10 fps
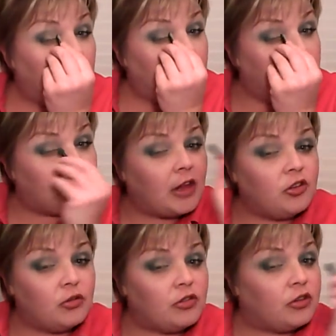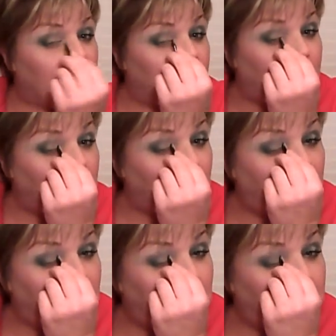Instead, use the dark
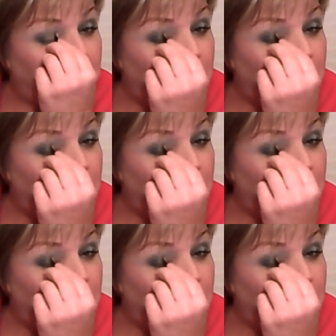color and